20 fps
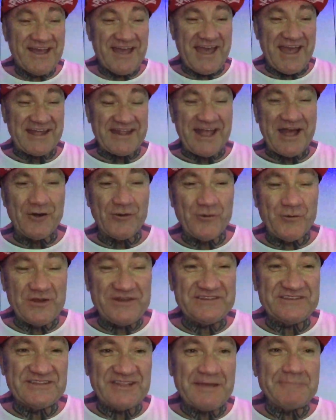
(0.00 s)
And we
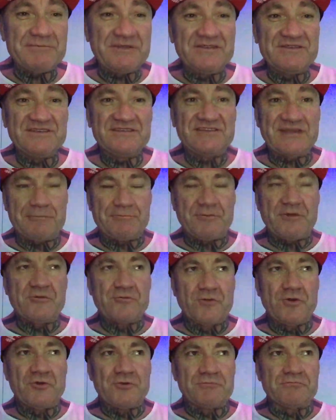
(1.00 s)
slept in separate
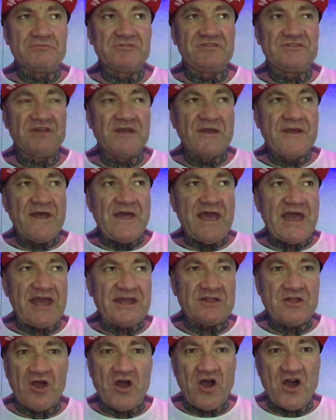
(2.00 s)
rooms,
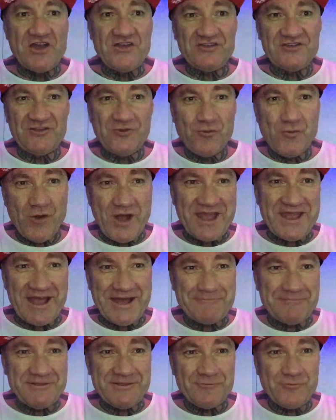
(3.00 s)
and I used to wake
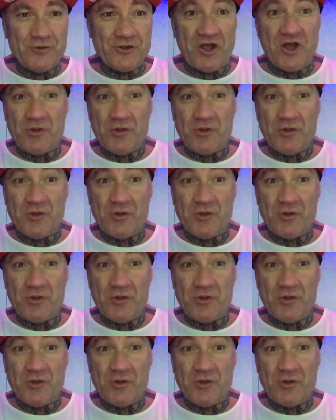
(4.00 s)
up in the morning.